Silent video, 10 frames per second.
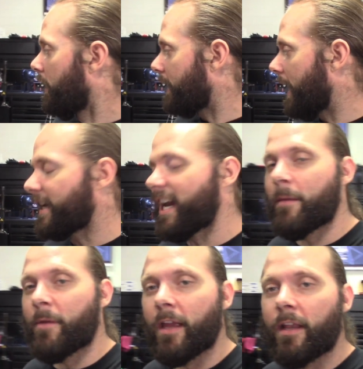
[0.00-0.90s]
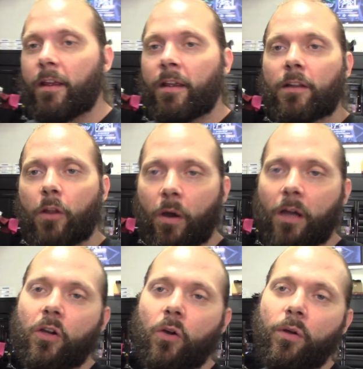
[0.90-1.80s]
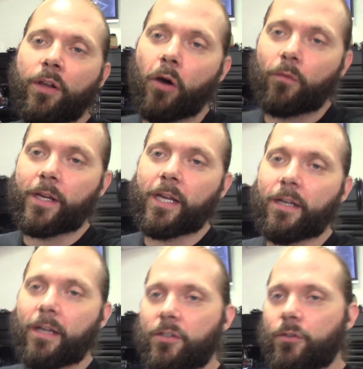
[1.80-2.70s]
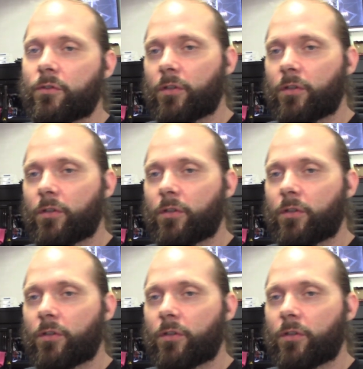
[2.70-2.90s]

Guy came in, low on coolant, overheating issue,